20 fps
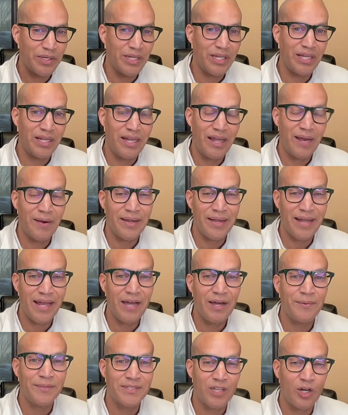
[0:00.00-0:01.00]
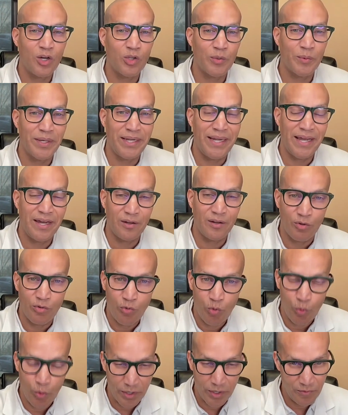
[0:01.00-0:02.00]
And right now it's all the way down to
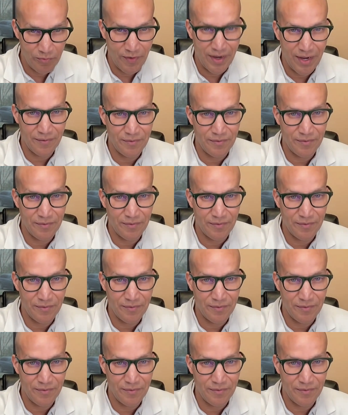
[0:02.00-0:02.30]
45